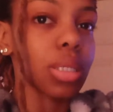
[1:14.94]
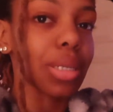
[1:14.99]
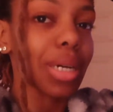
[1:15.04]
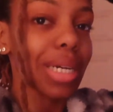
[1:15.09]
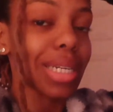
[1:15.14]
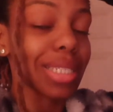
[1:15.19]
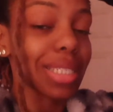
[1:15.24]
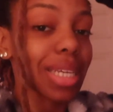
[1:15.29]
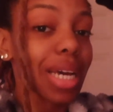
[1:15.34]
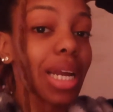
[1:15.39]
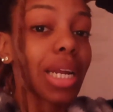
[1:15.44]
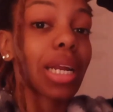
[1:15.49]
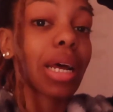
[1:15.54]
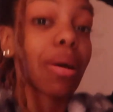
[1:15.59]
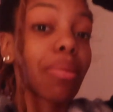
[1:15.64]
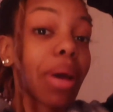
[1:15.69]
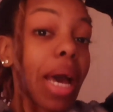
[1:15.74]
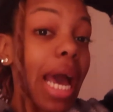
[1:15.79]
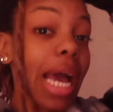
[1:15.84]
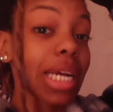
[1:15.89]
So I decided
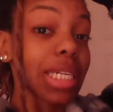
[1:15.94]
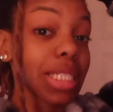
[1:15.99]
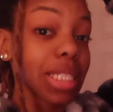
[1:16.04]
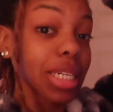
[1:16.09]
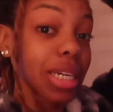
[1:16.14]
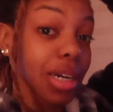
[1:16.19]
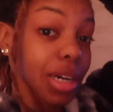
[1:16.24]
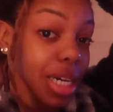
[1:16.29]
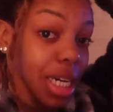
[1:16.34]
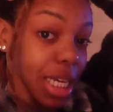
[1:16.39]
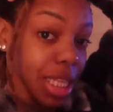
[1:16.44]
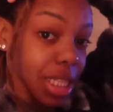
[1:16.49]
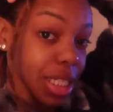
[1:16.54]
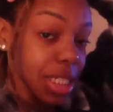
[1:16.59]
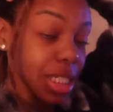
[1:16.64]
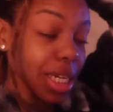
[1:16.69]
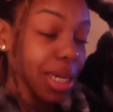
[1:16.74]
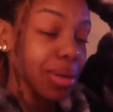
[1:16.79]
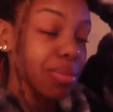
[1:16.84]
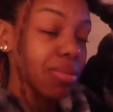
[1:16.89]
I'm actually going to hit the
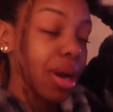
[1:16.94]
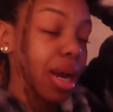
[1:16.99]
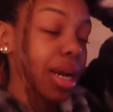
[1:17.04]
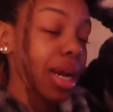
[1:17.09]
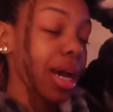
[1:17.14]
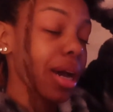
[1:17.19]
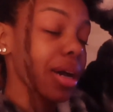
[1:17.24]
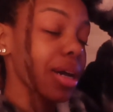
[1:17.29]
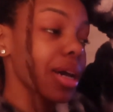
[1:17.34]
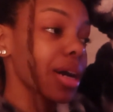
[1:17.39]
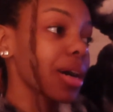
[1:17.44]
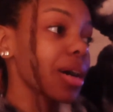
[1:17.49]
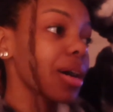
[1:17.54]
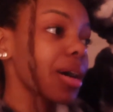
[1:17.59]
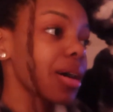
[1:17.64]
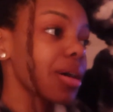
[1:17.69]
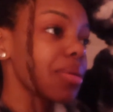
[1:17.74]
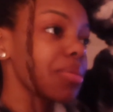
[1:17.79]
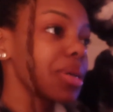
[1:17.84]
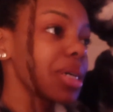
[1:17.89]
gym right now,
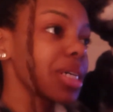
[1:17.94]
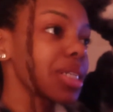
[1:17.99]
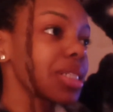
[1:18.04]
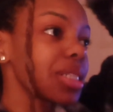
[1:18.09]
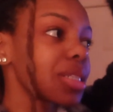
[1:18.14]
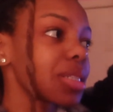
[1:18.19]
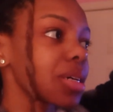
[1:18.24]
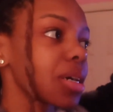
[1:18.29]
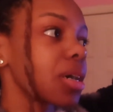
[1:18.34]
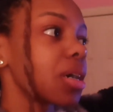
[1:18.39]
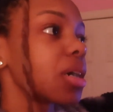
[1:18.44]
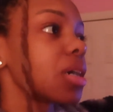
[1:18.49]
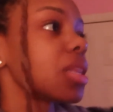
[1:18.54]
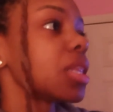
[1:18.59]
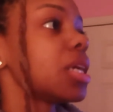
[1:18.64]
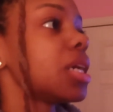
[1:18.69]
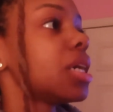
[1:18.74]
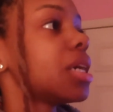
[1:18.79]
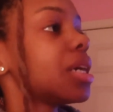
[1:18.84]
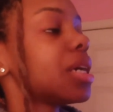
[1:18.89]
y'all, because it's
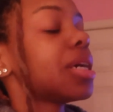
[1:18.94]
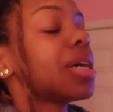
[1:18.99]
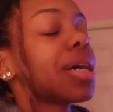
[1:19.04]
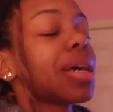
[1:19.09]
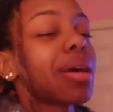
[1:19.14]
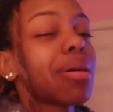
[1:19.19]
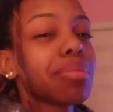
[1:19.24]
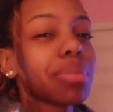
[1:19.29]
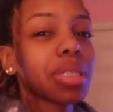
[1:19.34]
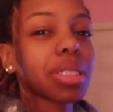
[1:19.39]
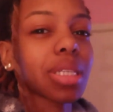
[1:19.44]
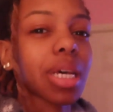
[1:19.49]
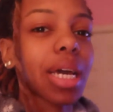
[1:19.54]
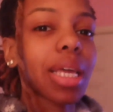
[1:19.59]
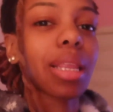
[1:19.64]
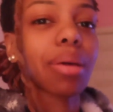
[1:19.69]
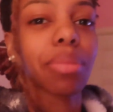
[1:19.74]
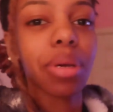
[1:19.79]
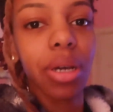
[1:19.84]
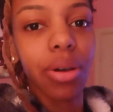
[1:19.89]
early. And I'm just like,
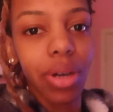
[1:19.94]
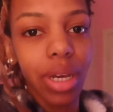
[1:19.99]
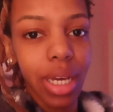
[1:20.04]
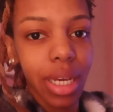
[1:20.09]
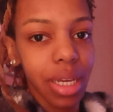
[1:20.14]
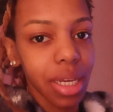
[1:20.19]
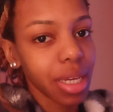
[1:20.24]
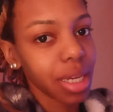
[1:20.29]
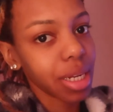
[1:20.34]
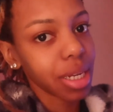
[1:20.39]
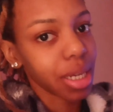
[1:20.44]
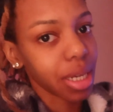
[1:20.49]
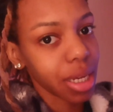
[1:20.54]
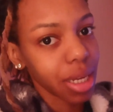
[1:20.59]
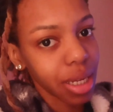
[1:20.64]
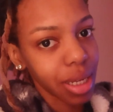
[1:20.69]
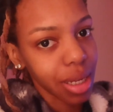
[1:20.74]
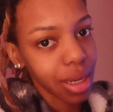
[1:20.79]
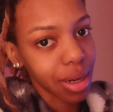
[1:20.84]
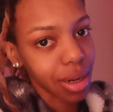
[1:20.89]
let me go ahead and get it
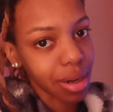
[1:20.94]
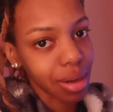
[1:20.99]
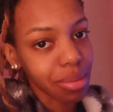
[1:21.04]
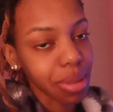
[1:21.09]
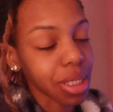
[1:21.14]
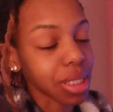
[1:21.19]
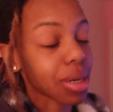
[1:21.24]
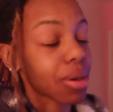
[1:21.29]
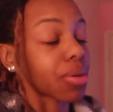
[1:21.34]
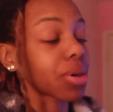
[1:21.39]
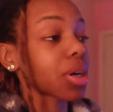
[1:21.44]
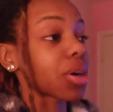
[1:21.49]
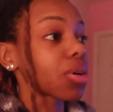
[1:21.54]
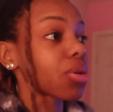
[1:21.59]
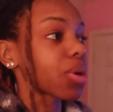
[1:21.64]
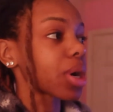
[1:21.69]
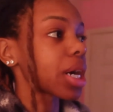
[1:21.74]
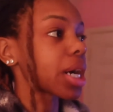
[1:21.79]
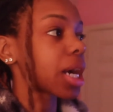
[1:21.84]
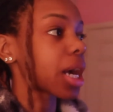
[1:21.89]
in, y'all, because I want to go to
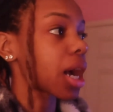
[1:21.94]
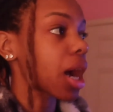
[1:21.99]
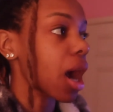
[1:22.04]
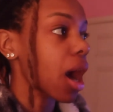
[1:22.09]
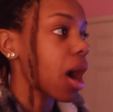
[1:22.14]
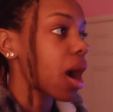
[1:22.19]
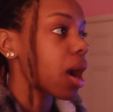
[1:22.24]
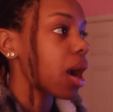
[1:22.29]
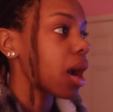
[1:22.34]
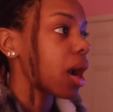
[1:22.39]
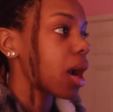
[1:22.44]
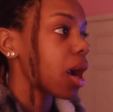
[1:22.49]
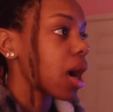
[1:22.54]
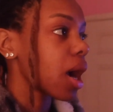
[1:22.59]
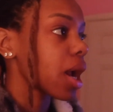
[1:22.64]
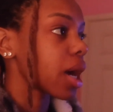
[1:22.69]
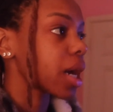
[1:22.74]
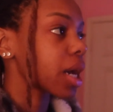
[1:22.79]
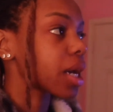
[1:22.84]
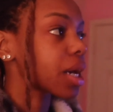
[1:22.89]
work.
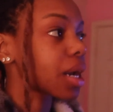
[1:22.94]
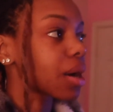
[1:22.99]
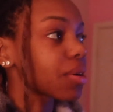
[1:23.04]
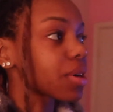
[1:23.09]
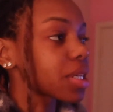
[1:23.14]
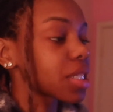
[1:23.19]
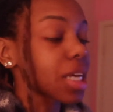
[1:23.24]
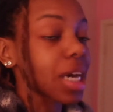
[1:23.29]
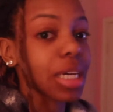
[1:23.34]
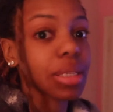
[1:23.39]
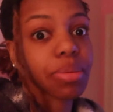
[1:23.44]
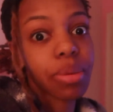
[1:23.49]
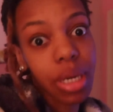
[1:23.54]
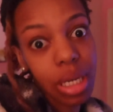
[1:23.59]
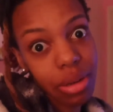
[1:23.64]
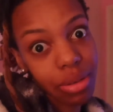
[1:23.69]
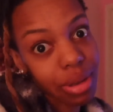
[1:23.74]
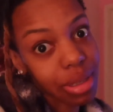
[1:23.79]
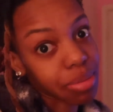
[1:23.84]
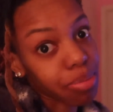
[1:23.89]
And I want to stay as
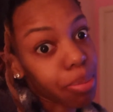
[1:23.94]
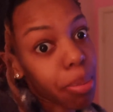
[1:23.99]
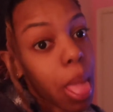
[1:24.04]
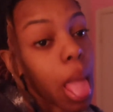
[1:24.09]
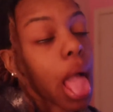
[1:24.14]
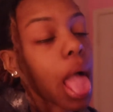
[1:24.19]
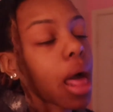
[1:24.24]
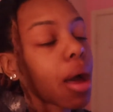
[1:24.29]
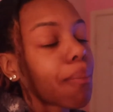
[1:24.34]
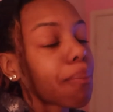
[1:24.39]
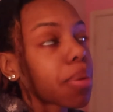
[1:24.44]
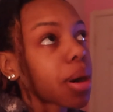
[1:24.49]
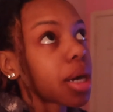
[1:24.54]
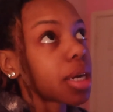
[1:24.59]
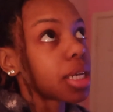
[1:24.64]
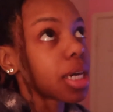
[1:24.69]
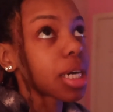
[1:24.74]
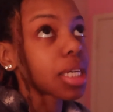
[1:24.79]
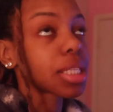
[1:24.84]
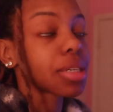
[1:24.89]

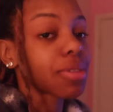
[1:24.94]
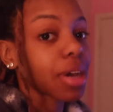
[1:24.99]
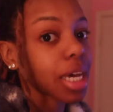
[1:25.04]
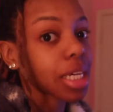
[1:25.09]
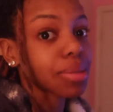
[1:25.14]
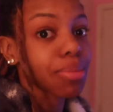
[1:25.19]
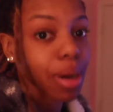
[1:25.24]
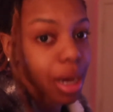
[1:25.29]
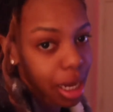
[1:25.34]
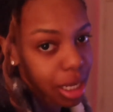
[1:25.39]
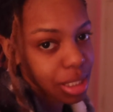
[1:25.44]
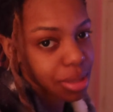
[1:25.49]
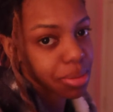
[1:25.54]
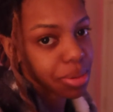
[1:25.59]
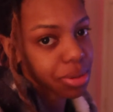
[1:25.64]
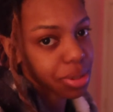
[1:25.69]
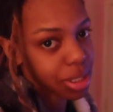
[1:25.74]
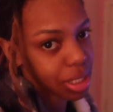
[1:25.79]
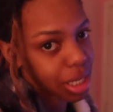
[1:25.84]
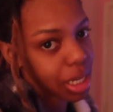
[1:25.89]
productive as
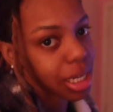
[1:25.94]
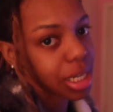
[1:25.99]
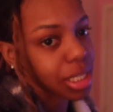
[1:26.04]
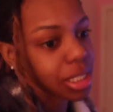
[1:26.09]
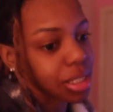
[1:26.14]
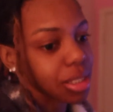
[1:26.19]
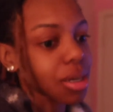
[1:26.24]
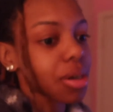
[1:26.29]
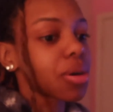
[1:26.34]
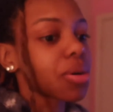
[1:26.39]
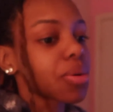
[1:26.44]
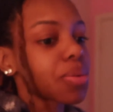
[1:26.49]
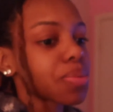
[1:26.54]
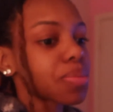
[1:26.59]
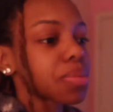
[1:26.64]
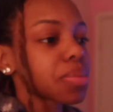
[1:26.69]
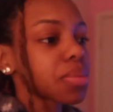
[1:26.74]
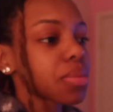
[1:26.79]
possible today. So